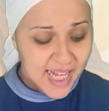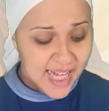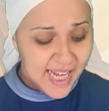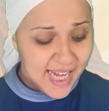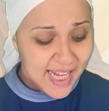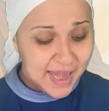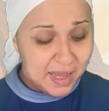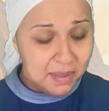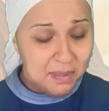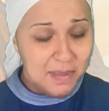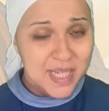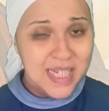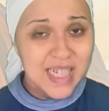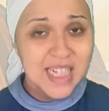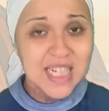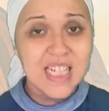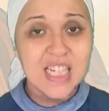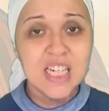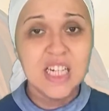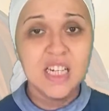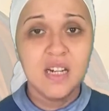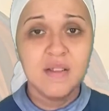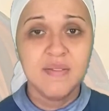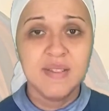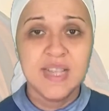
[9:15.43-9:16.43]
In the
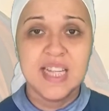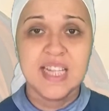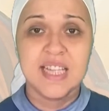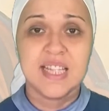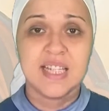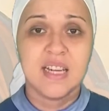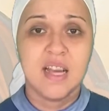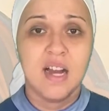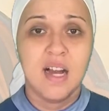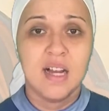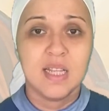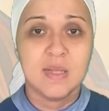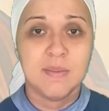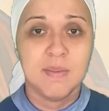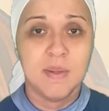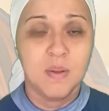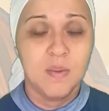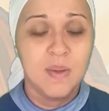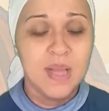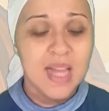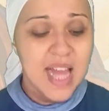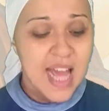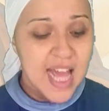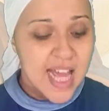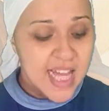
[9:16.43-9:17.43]
beginning of his Gospel,
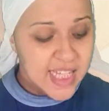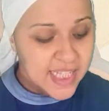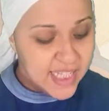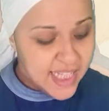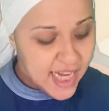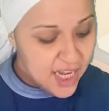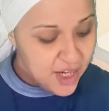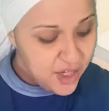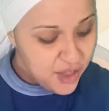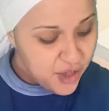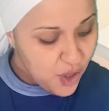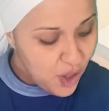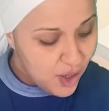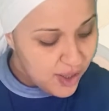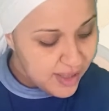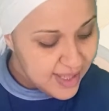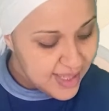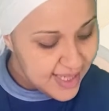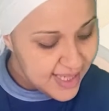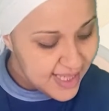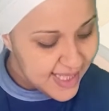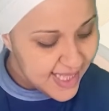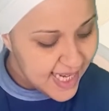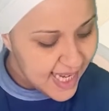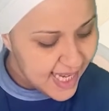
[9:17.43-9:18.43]
St. John
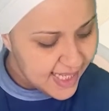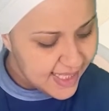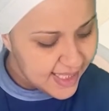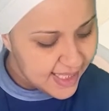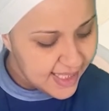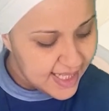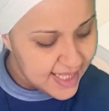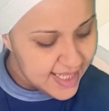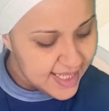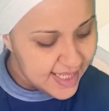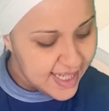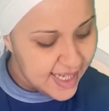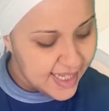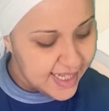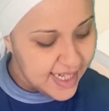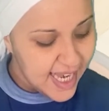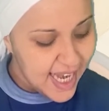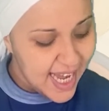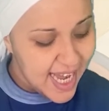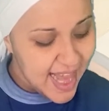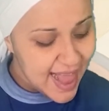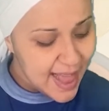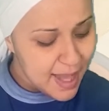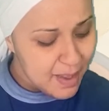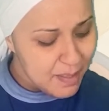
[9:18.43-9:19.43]
is telling us that
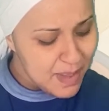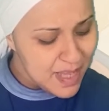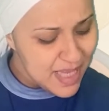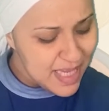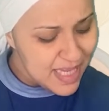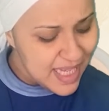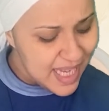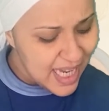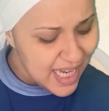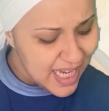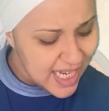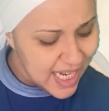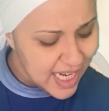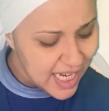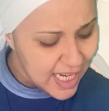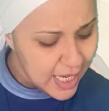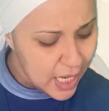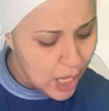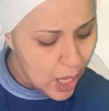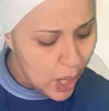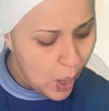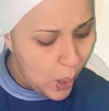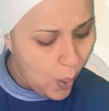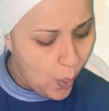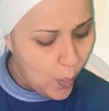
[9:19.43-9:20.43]
in the beginning
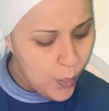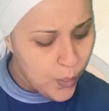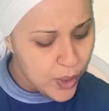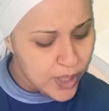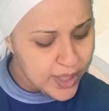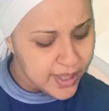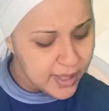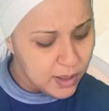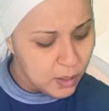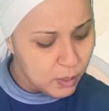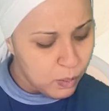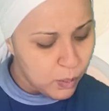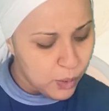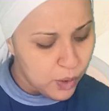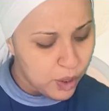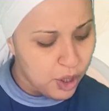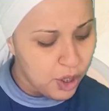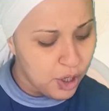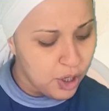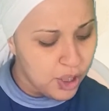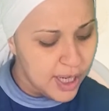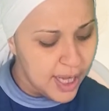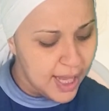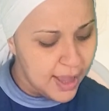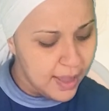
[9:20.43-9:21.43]
was the
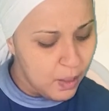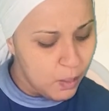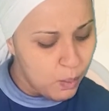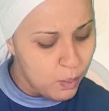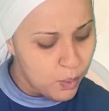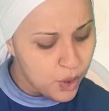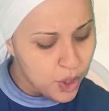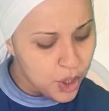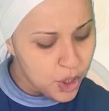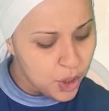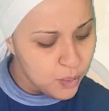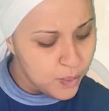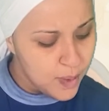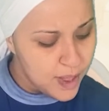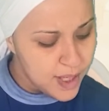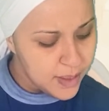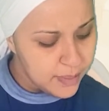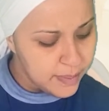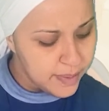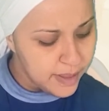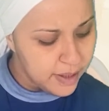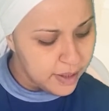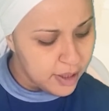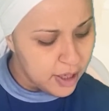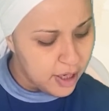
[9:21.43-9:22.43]
Word, and the Word was
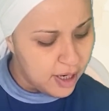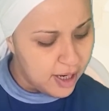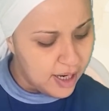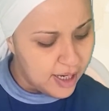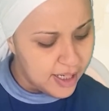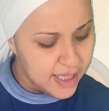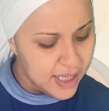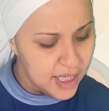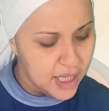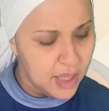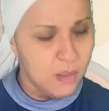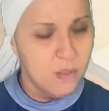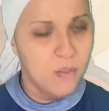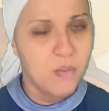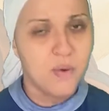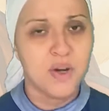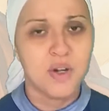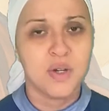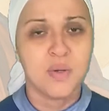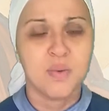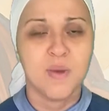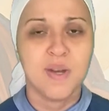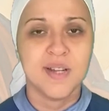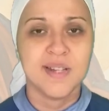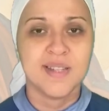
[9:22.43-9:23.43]
with God, and the
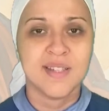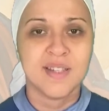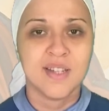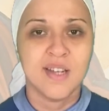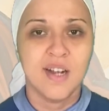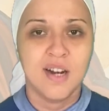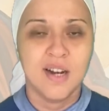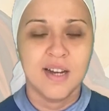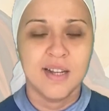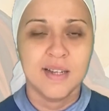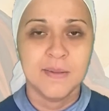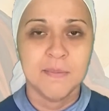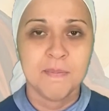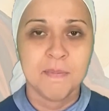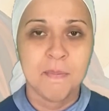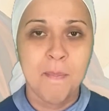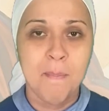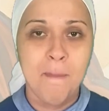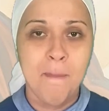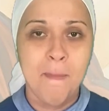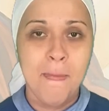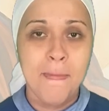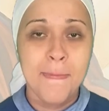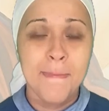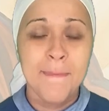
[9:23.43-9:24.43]
Word was God.
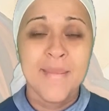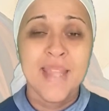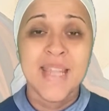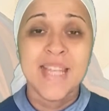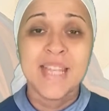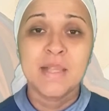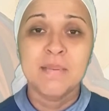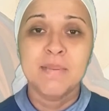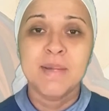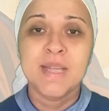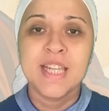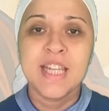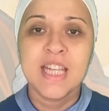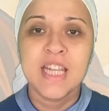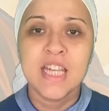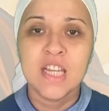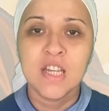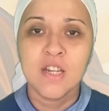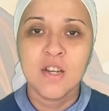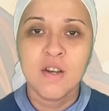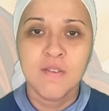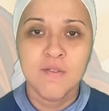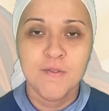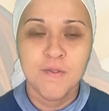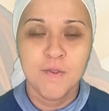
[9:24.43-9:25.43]
In the beginning
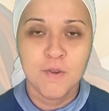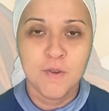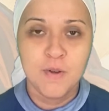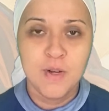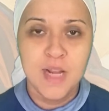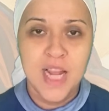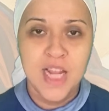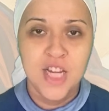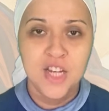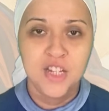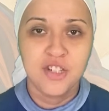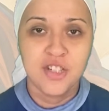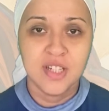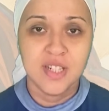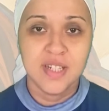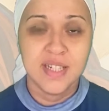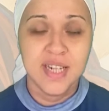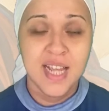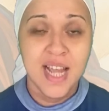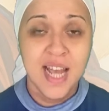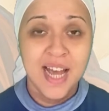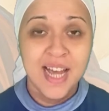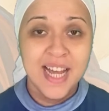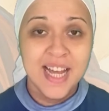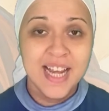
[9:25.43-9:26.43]
of creation,
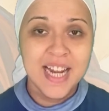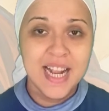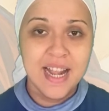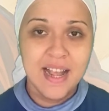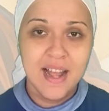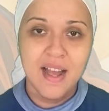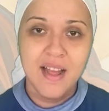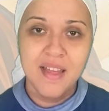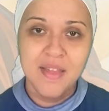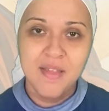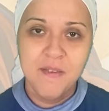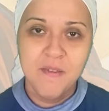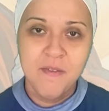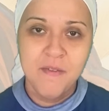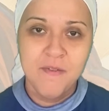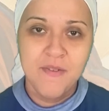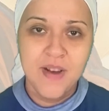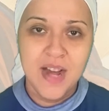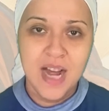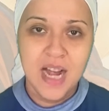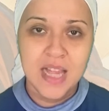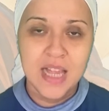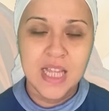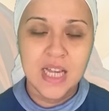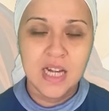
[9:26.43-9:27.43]
God the
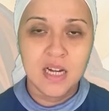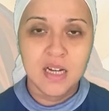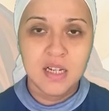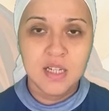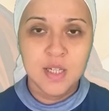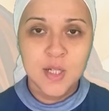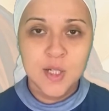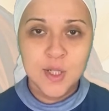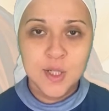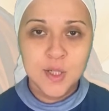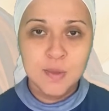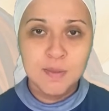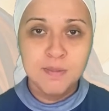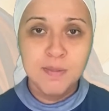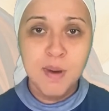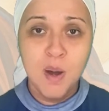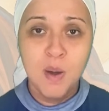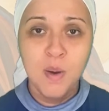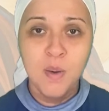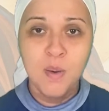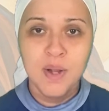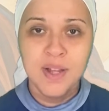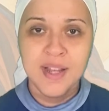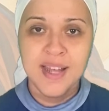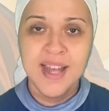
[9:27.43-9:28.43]
Father
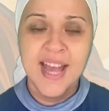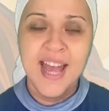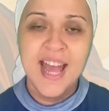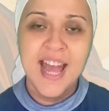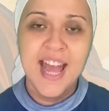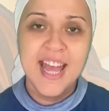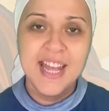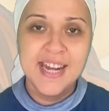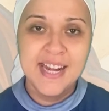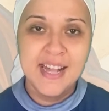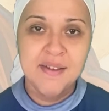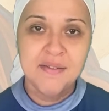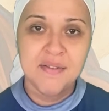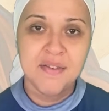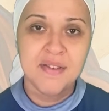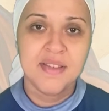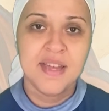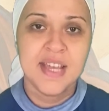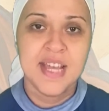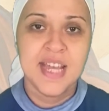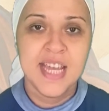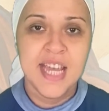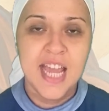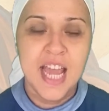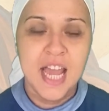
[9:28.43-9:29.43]
spoke and
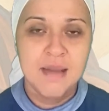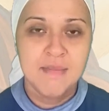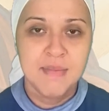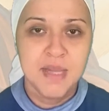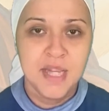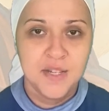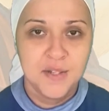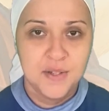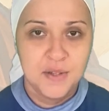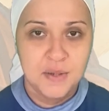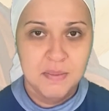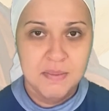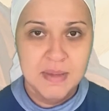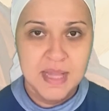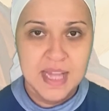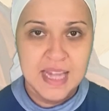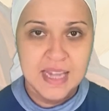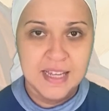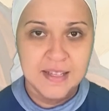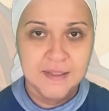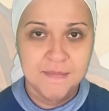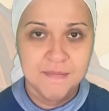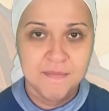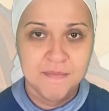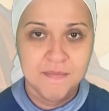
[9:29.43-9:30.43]
everything came into being.